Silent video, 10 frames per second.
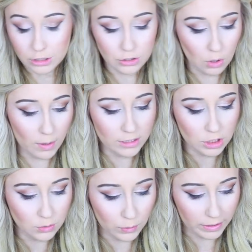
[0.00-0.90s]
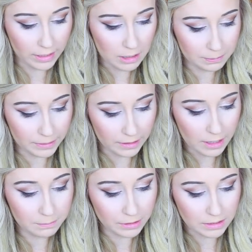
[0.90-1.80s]
So it just really
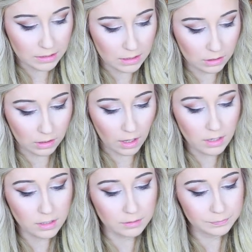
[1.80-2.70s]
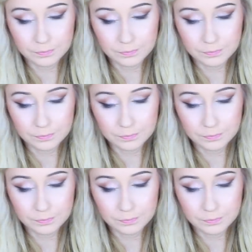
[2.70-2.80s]
completes the look.